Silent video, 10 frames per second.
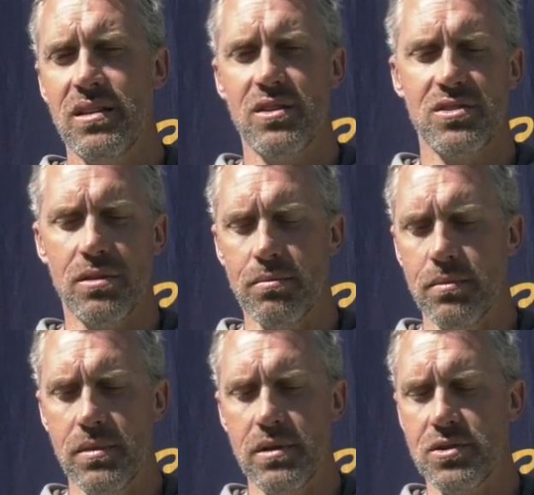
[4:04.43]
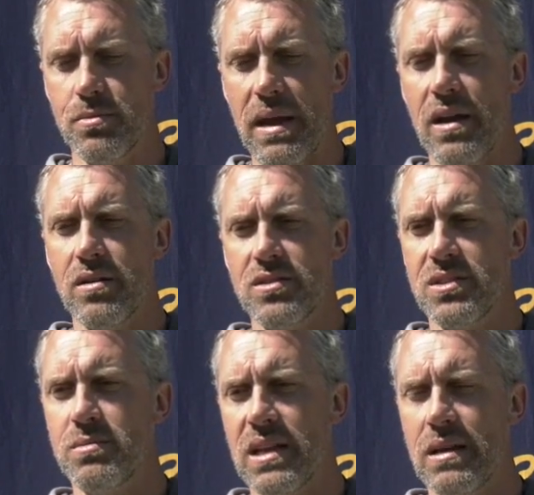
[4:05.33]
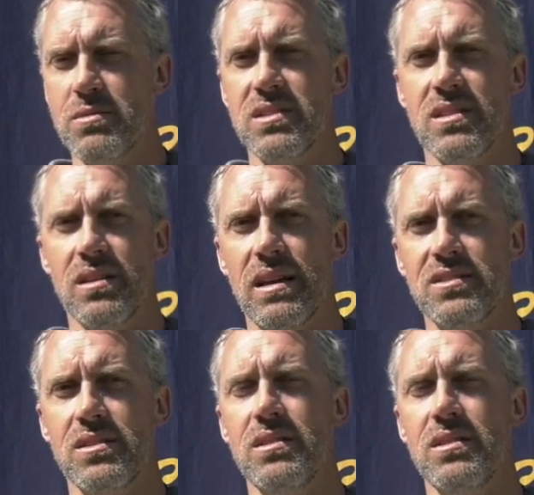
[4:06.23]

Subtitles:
There's some errors sometimes as